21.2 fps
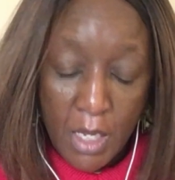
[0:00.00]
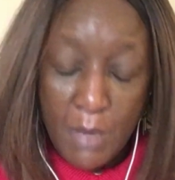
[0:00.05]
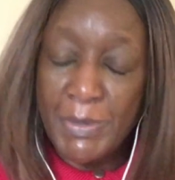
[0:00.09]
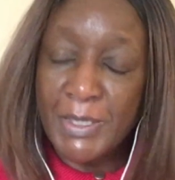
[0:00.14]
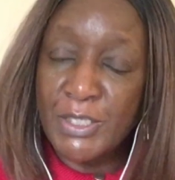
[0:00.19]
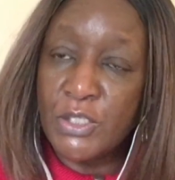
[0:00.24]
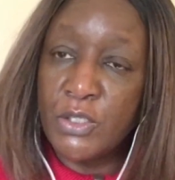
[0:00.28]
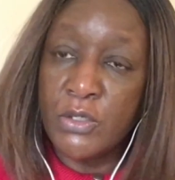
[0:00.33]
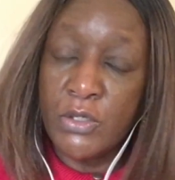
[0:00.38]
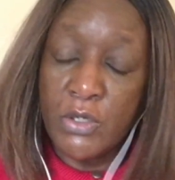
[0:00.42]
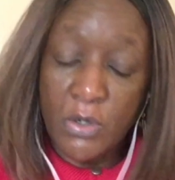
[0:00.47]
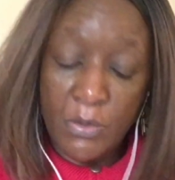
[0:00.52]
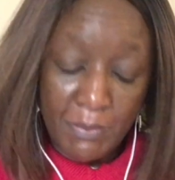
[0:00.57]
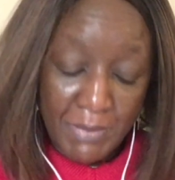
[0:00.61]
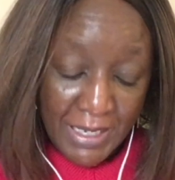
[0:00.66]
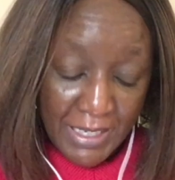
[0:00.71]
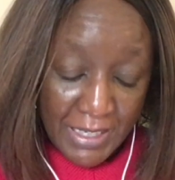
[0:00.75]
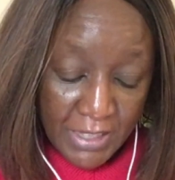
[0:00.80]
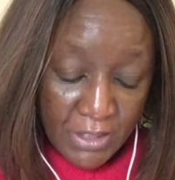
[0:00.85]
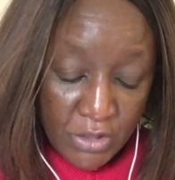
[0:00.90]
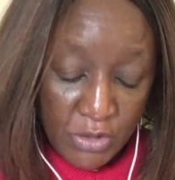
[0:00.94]
But you know,
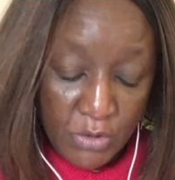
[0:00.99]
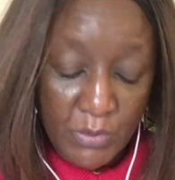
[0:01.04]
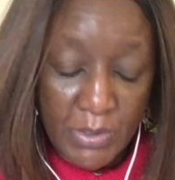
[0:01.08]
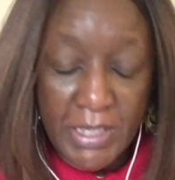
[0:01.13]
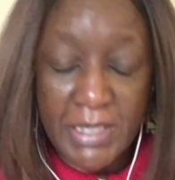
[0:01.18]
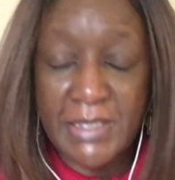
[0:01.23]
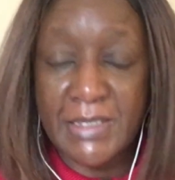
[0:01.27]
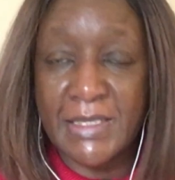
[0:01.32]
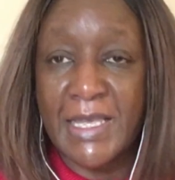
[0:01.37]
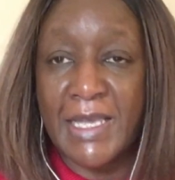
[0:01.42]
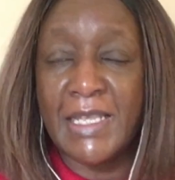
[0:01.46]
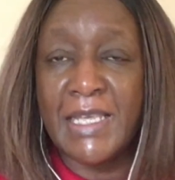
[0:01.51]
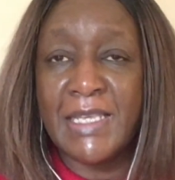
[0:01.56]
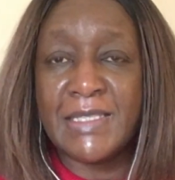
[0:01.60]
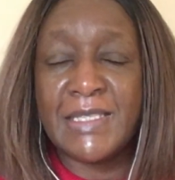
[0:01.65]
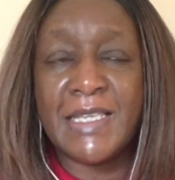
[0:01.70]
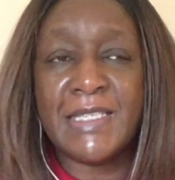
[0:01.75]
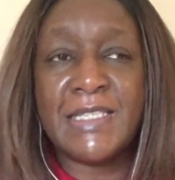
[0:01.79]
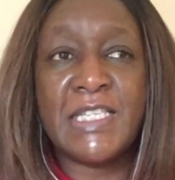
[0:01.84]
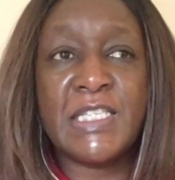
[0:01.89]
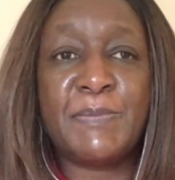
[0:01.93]
my issue is that he
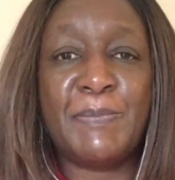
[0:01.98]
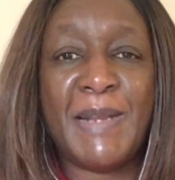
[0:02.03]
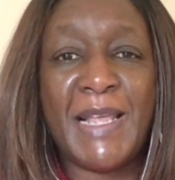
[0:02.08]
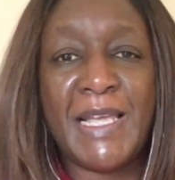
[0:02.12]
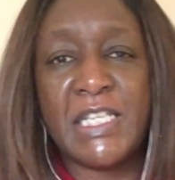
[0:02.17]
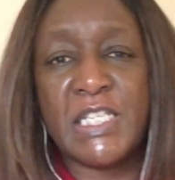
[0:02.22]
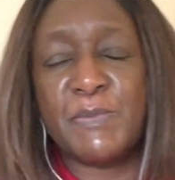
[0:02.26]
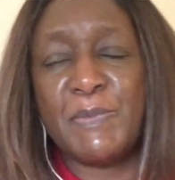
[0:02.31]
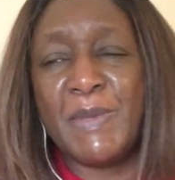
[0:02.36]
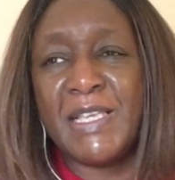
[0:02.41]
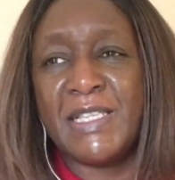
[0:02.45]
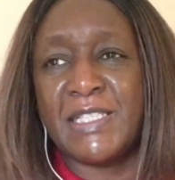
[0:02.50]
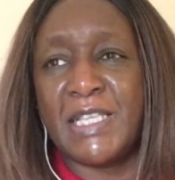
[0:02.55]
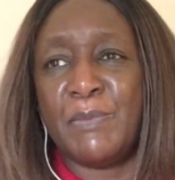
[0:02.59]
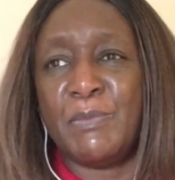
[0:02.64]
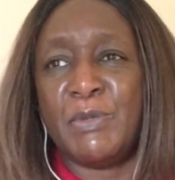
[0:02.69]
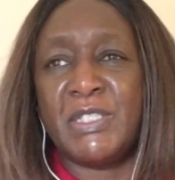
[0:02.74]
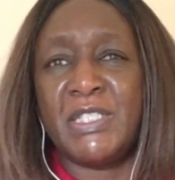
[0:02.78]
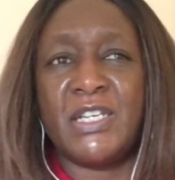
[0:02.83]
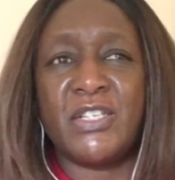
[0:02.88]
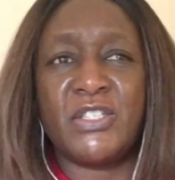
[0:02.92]
says his plan is being
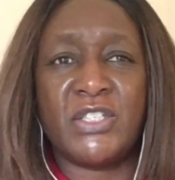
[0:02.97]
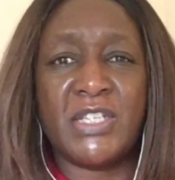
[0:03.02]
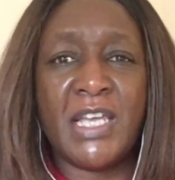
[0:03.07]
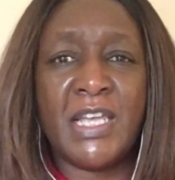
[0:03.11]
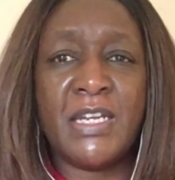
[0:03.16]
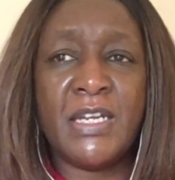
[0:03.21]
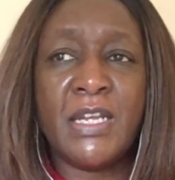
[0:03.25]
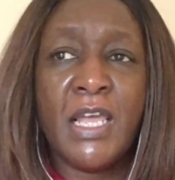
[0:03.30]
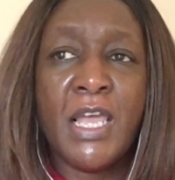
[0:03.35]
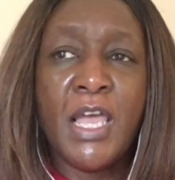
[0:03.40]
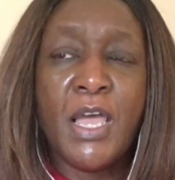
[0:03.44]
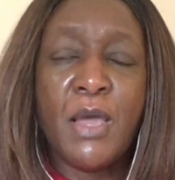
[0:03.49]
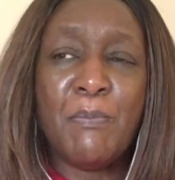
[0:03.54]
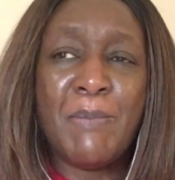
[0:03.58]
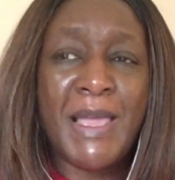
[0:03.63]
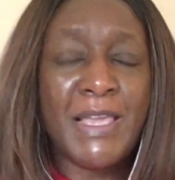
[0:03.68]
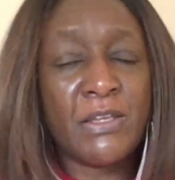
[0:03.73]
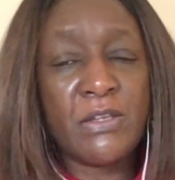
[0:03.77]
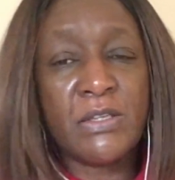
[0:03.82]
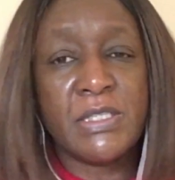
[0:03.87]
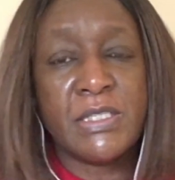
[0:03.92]
sabotaged. And
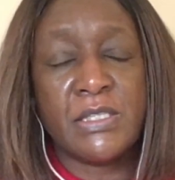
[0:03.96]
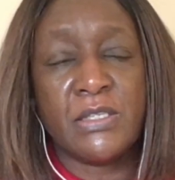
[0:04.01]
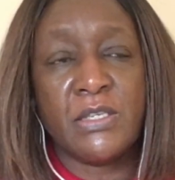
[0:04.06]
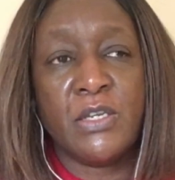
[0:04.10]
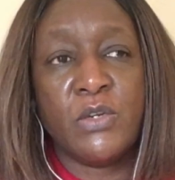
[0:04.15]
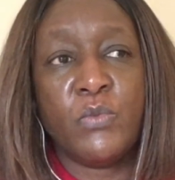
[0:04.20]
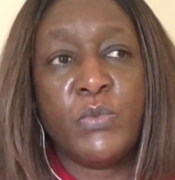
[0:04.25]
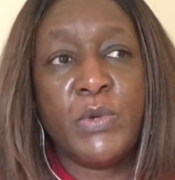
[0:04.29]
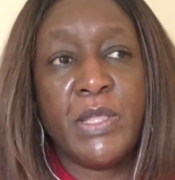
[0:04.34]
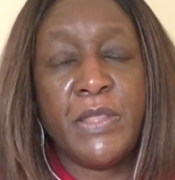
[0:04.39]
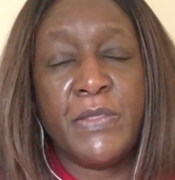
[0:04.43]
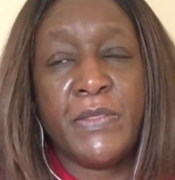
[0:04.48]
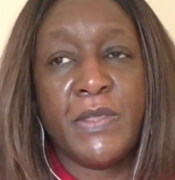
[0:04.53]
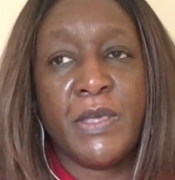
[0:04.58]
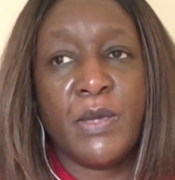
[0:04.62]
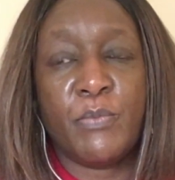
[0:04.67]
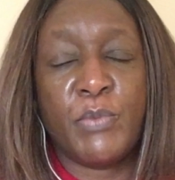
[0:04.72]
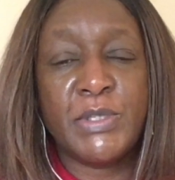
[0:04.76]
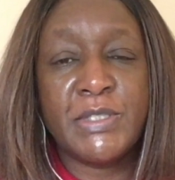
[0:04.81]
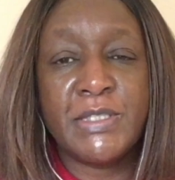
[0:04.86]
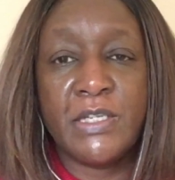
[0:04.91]
my concern with
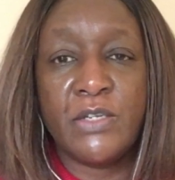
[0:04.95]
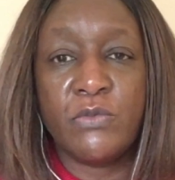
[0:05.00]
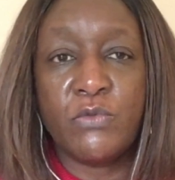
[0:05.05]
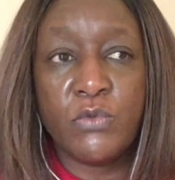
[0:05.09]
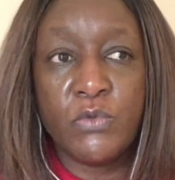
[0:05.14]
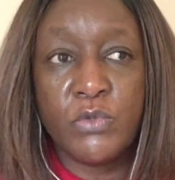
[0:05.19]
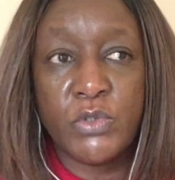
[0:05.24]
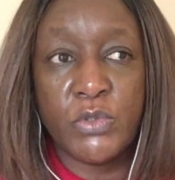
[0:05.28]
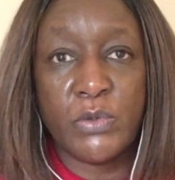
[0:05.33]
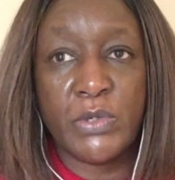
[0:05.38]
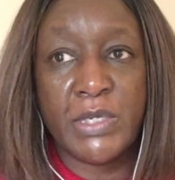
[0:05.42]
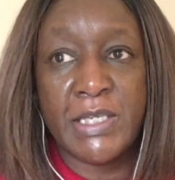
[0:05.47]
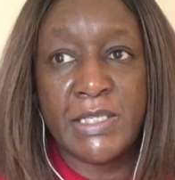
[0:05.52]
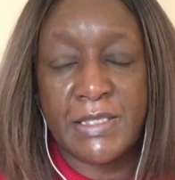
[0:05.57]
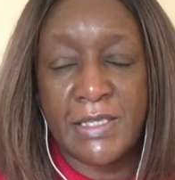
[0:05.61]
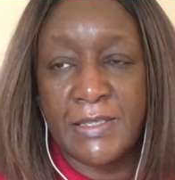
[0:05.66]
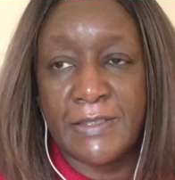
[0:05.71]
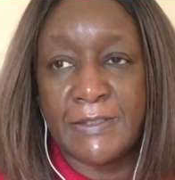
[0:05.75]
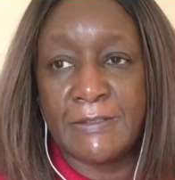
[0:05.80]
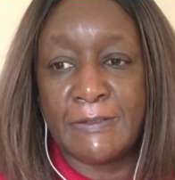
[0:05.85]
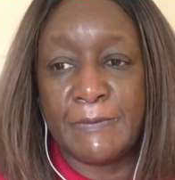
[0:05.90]
President Ruto is
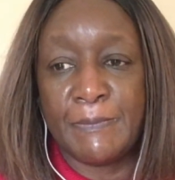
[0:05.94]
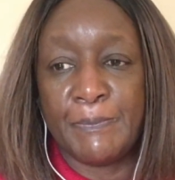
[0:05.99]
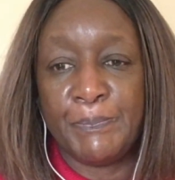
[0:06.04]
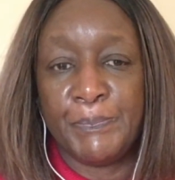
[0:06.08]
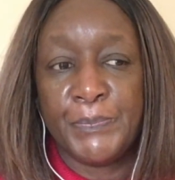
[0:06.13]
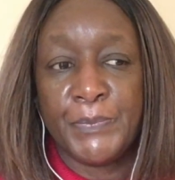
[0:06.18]
this.